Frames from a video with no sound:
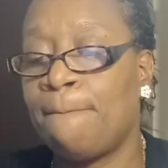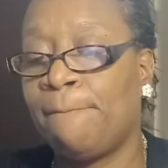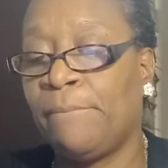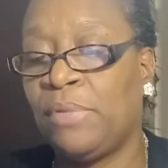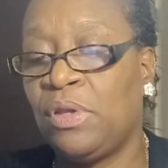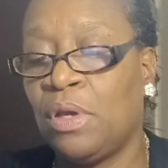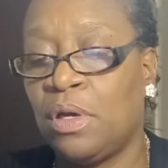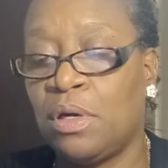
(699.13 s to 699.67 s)

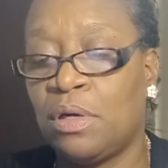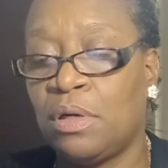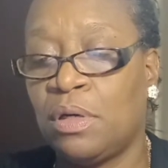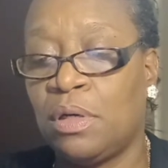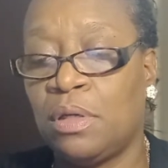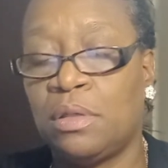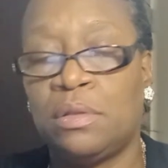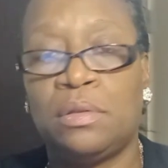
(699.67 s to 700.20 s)
your
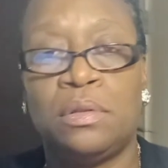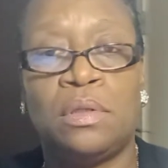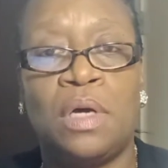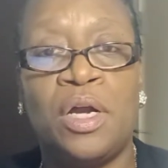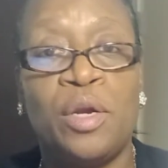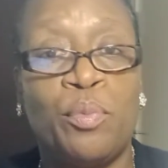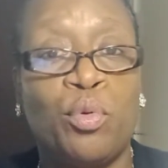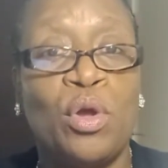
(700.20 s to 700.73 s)

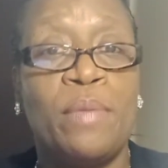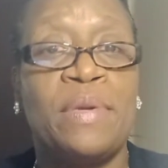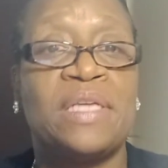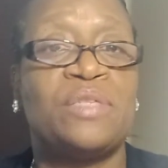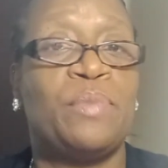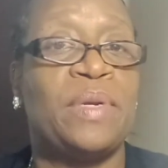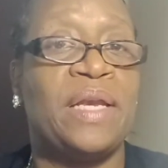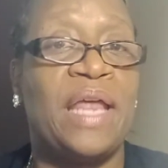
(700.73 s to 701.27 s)
unemployment has
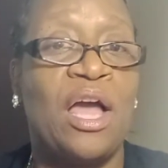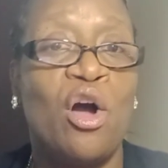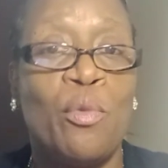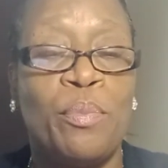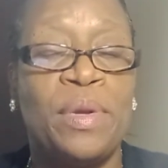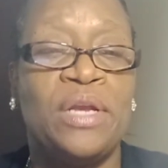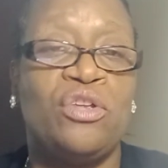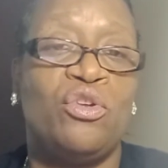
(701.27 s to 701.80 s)
been
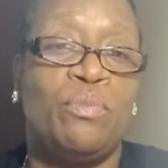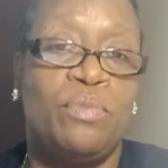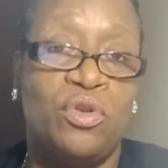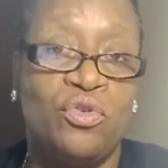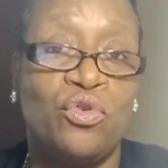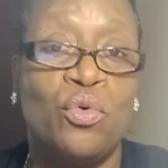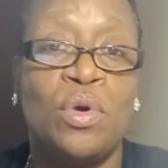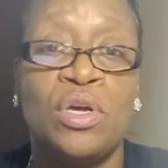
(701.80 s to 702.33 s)
helping, you're
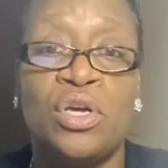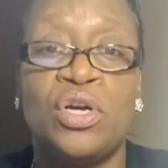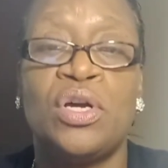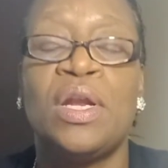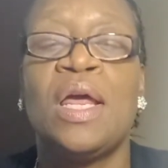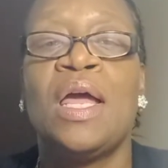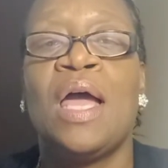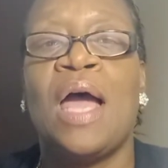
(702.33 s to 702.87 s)
doing
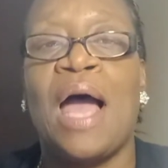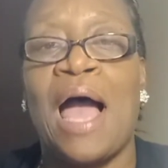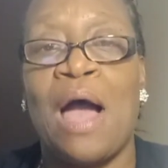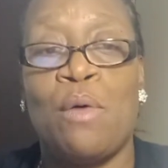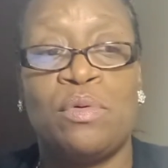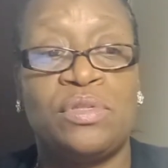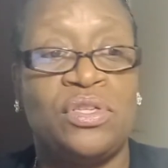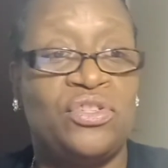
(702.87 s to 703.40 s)
good, I
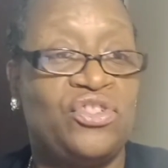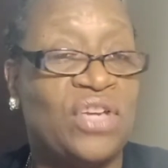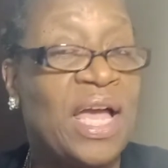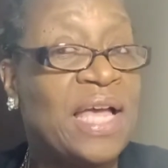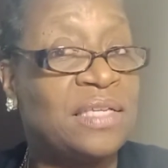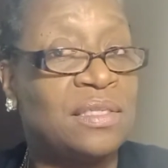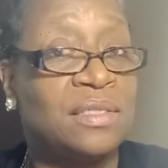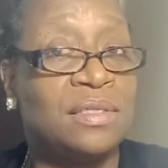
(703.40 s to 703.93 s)
would
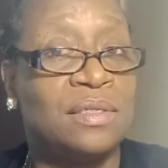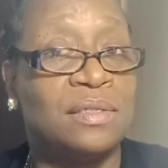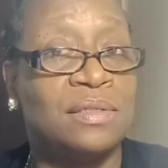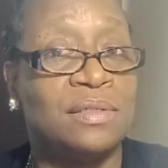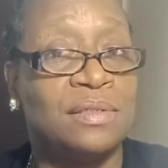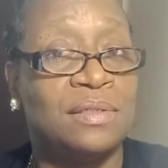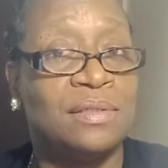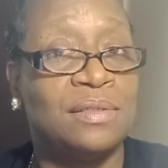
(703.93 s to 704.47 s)
suggest,
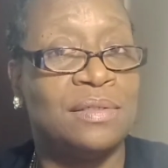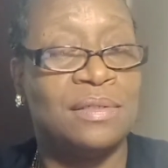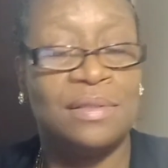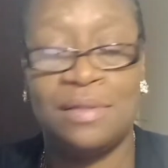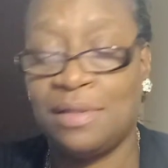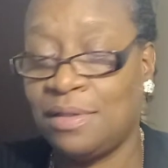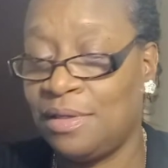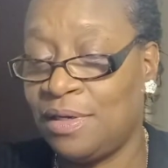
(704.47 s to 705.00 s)

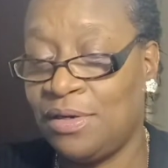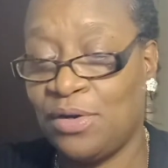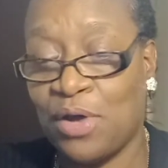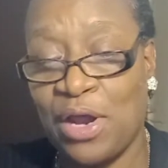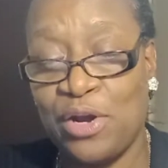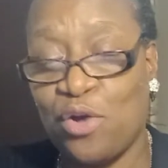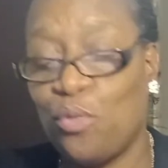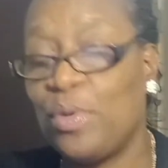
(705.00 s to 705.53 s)

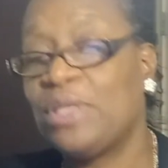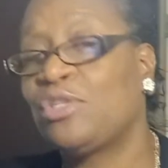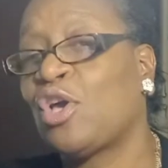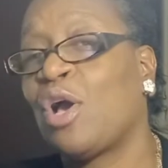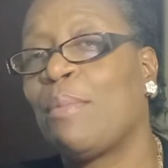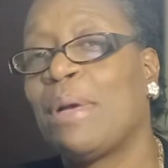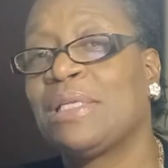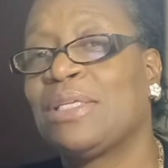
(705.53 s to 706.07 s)
I know we talk
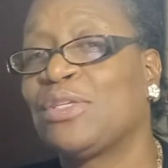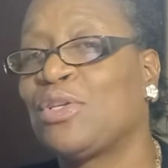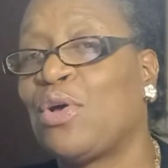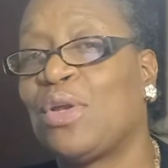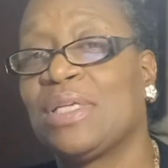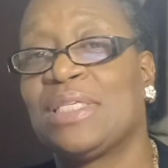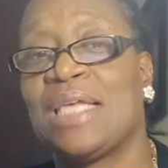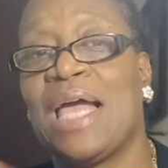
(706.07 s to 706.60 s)
about this
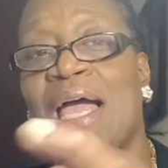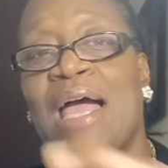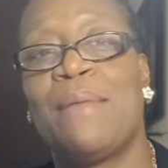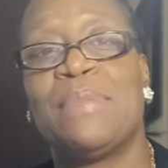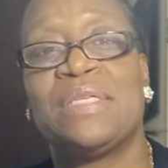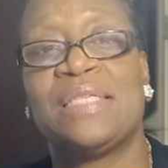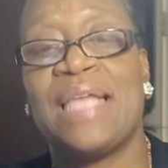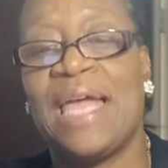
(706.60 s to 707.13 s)
all the time,
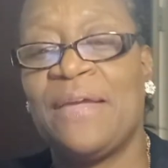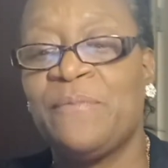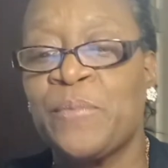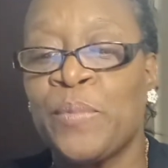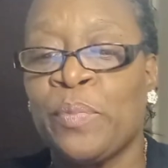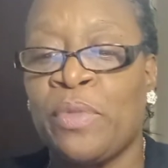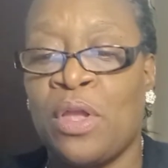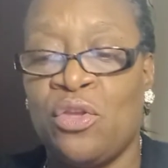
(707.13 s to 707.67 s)
is that
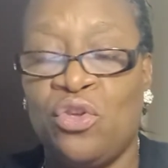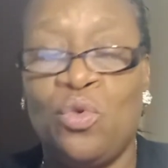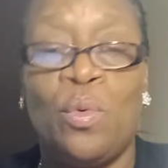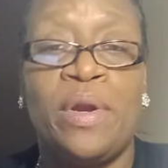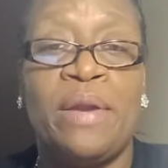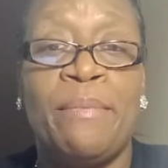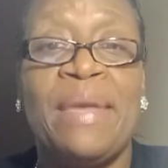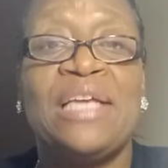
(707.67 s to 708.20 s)
you
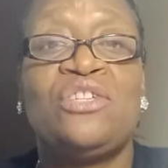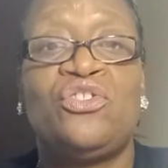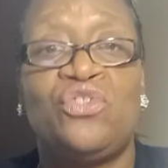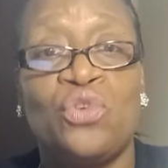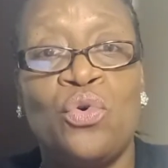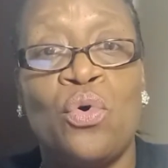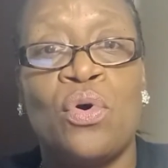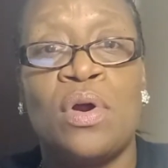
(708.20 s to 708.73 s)
want to make
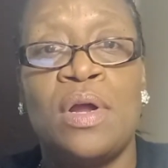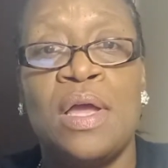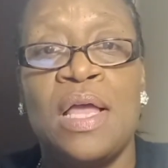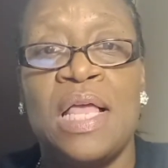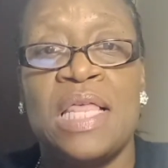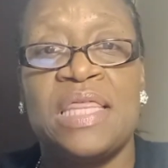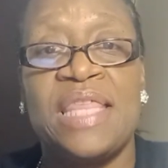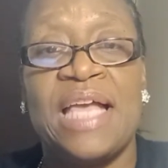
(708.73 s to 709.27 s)
sure
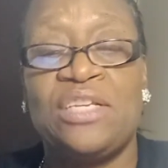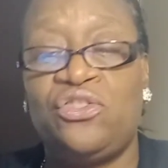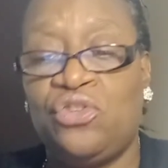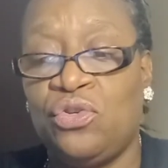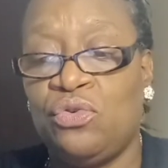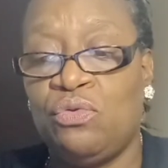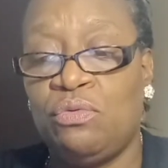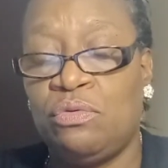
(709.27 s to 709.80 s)
that
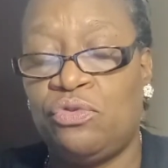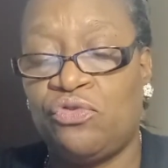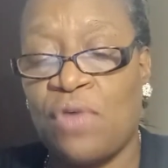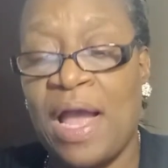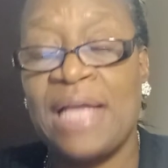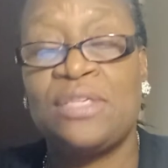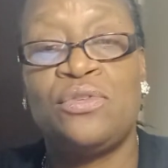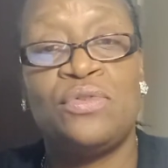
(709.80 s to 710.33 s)
you
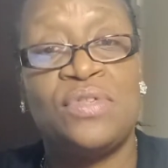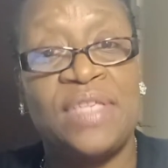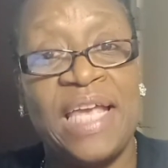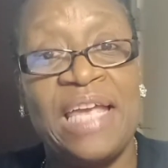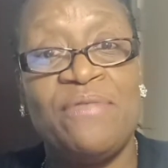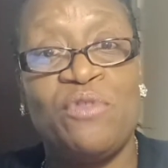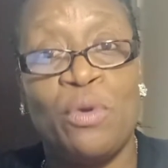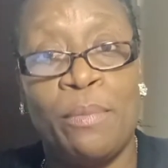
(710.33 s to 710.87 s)
try to
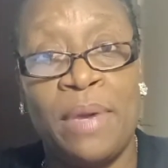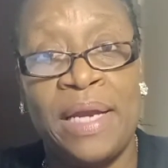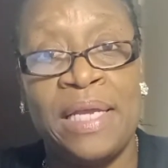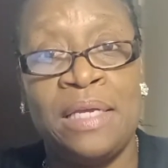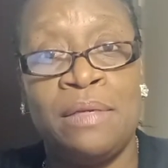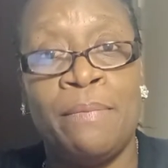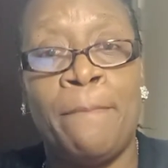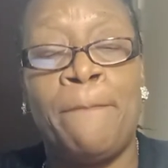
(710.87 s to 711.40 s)
save your
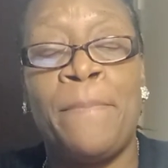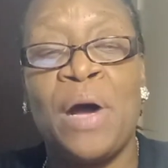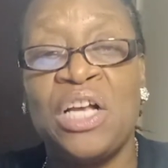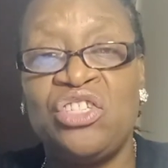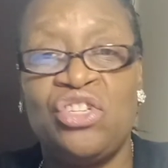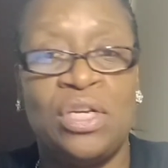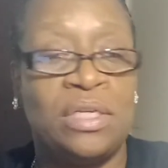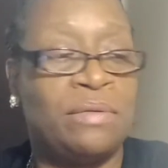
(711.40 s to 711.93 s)
money.
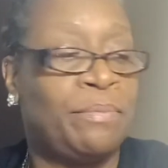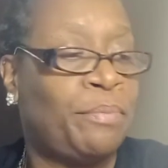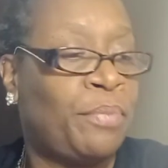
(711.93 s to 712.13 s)
Budget.